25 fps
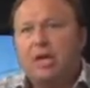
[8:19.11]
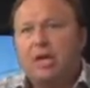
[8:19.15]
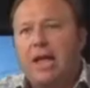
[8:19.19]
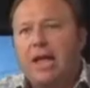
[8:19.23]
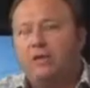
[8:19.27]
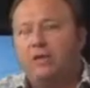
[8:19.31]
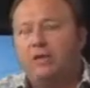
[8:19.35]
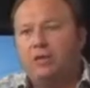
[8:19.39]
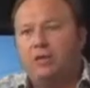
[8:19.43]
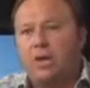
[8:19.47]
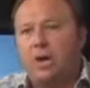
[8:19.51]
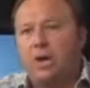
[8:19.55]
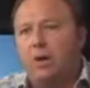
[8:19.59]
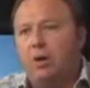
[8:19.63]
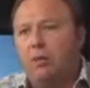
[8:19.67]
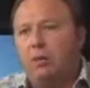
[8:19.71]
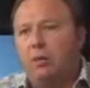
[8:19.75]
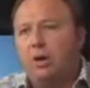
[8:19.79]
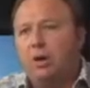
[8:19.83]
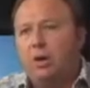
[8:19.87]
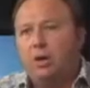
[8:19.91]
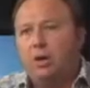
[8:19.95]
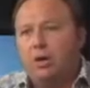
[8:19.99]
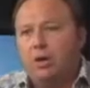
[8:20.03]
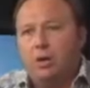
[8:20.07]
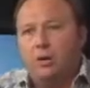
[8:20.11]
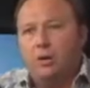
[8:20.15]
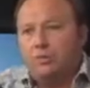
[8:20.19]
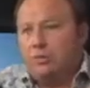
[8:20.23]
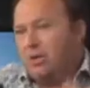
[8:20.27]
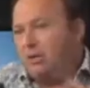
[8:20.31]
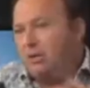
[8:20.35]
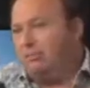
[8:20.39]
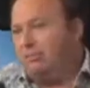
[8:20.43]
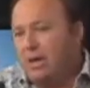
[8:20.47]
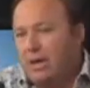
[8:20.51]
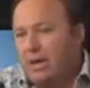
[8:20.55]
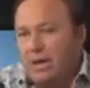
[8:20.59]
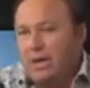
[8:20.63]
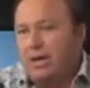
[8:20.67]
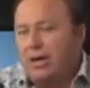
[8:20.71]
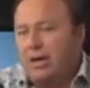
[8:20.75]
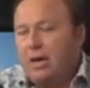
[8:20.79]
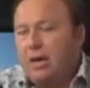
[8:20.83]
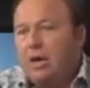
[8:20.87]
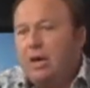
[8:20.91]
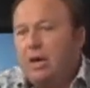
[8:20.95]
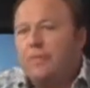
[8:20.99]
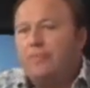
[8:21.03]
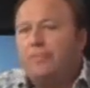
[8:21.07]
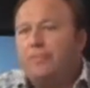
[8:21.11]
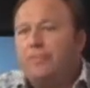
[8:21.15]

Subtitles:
And so, you know, to me,